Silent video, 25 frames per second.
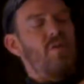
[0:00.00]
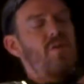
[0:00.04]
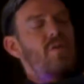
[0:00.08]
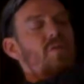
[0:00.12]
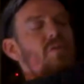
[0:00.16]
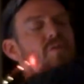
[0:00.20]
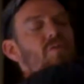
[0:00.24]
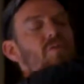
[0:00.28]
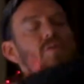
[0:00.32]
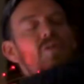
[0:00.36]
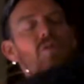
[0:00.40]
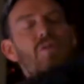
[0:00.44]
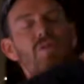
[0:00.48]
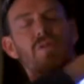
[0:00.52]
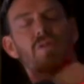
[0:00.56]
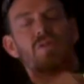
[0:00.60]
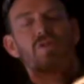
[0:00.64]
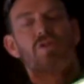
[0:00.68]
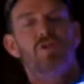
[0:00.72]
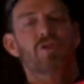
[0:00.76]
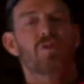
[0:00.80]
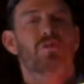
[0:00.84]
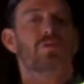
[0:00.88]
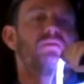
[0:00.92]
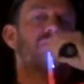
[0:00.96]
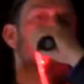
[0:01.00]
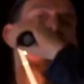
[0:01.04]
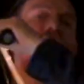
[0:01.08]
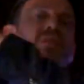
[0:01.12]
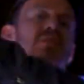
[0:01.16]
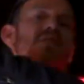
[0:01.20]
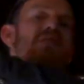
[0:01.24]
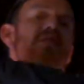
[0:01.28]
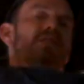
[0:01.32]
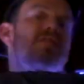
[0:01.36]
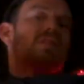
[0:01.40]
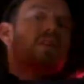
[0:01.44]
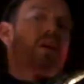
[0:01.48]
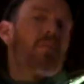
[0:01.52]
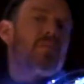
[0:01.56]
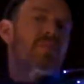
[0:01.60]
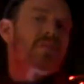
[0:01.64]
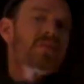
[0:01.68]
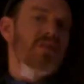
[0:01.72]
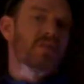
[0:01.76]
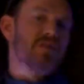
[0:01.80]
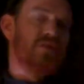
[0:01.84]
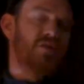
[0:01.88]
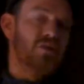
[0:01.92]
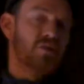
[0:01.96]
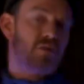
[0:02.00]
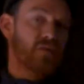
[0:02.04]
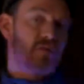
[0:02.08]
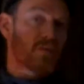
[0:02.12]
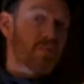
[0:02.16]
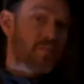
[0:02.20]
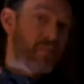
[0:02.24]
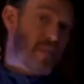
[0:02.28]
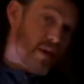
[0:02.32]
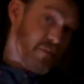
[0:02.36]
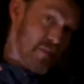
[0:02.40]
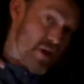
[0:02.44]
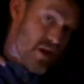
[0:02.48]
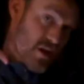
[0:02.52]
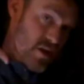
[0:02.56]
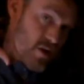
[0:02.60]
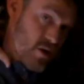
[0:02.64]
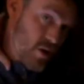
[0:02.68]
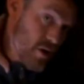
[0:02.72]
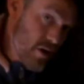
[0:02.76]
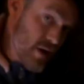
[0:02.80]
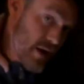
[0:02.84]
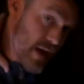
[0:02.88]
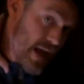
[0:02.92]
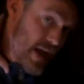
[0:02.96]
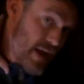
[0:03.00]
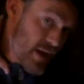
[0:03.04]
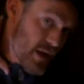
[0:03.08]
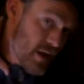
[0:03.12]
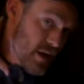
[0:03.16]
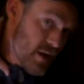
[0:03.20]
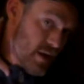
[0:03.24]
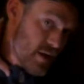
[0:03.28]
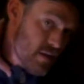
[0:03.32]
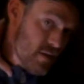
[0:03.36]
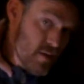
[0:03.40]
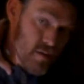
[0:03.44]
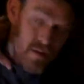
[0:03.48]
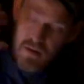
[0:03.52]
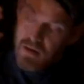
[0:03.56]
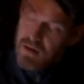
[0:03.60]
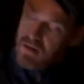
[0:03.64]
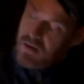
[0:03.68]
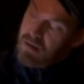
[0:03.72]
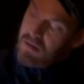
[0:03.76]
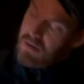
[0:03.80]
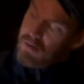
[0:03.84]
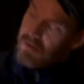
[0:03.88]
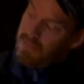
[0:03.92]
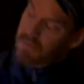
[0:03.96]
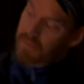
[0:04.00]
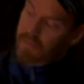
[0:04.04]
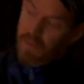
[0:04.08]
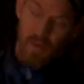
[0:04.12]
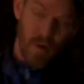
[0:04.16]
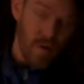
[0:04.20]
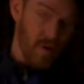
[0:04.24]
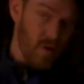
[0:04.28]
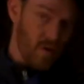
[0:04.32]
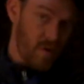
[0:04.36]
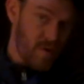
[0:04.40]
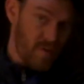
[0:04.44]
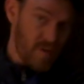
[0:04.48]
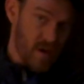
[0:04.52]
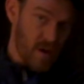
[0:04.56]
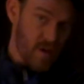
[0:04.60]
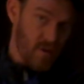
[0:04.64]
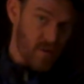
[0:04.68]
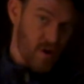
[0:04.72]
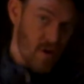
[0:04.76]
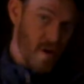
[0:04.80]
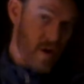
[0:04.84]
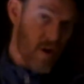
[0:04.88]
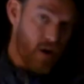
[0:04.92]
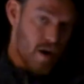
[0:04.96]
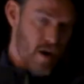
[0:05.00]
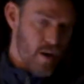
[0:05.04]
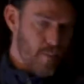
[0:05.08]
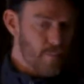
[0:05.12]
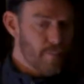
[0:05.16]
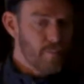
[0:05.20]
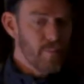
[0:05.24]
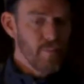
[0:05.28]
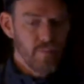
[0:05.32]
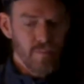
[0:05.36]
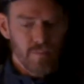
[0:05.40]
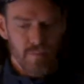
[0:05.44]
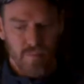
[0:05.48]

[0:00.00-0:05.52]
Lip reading: you could choose to substitute maybe your neck for the other arm.